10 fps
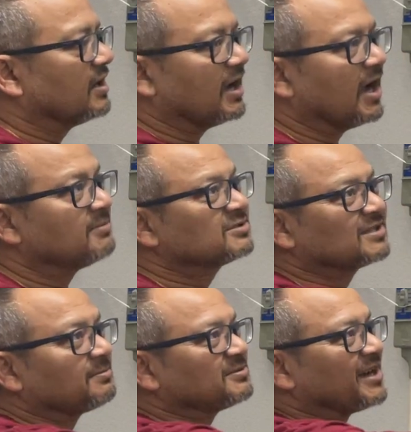I'm
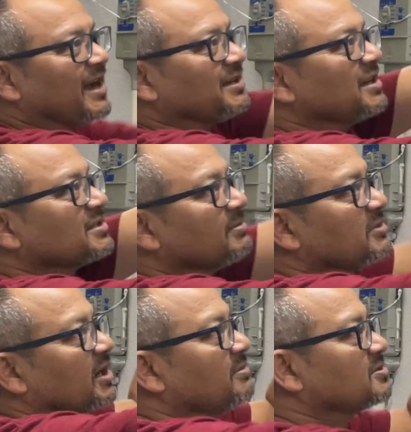subtracting
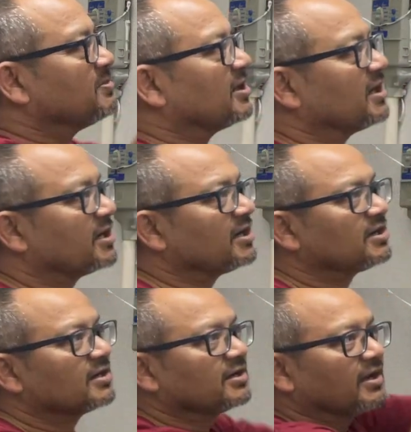something, I'm splitting it
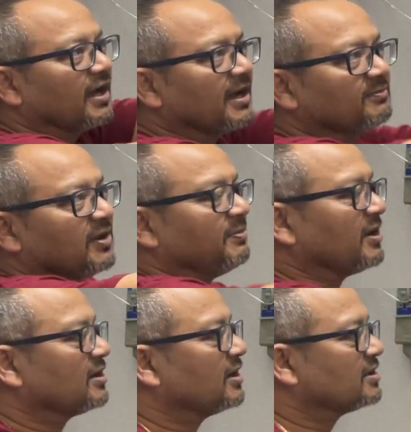and flipping it
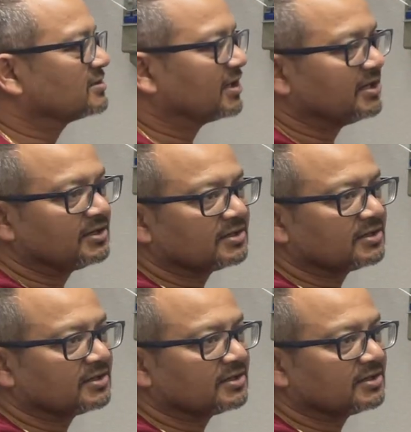to the other side.